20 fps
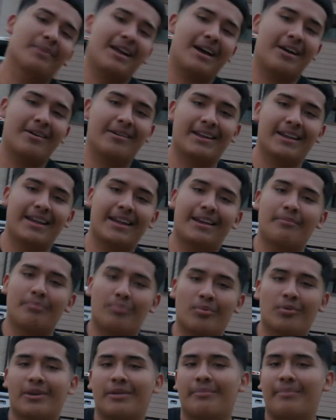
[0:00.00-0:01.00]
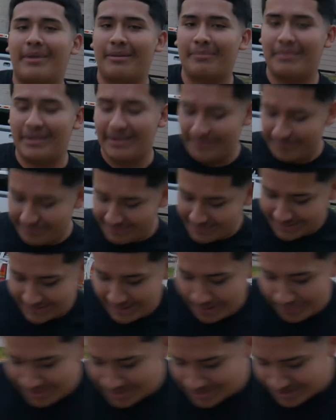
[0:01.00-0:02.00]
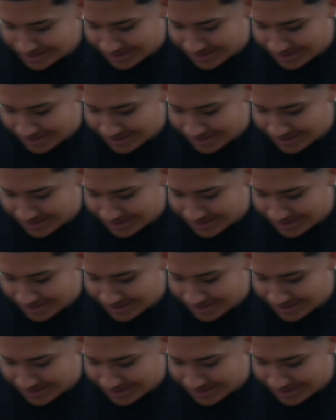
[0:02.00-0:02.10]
out and getting ported by me. Hell yeah. That means a